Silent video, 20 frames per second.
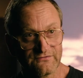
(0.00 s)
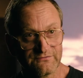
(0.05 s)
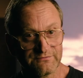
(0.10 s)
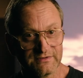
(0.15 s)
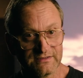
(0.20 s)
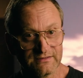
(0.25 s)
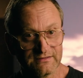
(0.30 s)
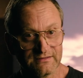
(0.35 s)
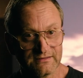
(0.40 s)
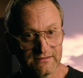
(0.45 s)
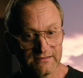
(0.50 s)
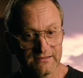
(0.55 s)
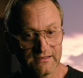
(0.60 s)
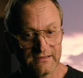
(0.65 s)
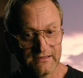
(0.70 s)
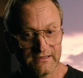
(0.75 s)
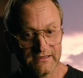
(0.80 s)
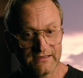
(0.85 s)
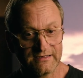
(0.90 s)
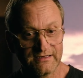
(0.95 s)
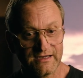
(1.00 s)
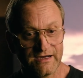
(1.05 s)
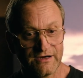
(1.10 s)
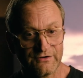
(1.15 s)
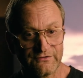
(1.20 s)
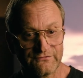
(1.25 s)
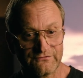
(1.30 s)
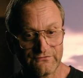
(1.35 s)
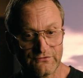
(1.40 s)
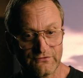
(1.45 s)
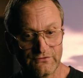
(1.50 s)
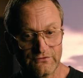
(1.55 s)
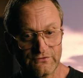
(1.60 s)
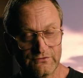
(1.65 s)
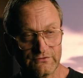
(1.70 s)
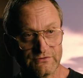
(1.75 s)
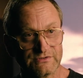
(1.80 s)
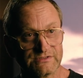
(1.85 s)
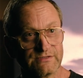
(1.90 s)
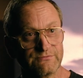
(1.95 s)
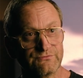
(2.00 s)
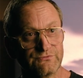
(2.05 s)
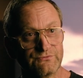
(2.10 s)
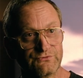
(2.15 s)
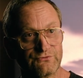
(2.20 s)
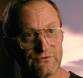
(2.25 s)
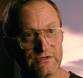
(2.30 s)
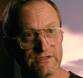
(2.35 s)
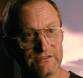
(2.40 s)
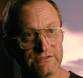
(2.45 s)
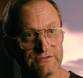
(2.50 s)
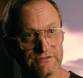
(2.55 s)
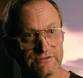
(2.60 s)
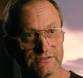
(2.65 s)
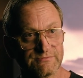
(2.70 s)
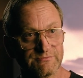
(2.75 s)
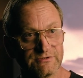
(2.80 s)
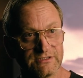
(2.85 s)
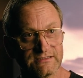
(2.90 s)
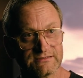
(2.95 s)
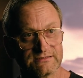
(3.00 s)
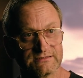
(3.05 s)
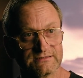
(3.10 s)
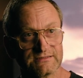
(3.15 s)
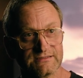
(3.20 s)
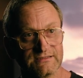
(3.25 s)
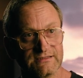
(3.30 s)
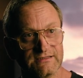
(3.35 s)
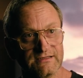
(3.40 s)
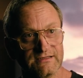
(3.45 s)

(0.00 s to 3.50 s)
I've been in LA now for some 20 years plus.